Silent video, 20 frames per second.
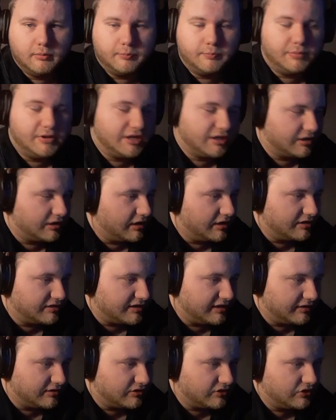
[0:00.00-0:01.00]
Because
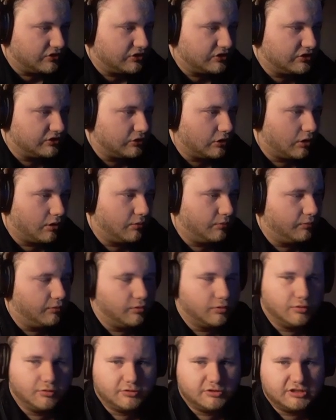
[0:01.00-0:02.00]
it's Star
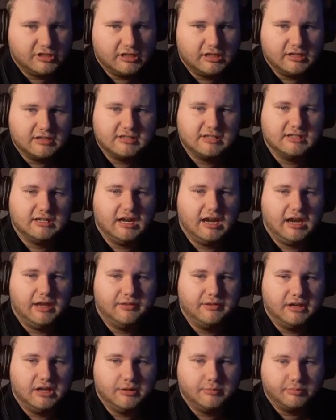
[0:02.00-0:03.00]
Wars and it's an
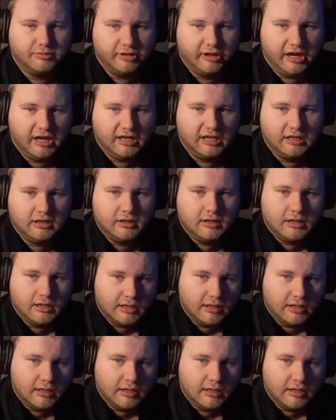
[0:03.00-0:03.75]
alien planet,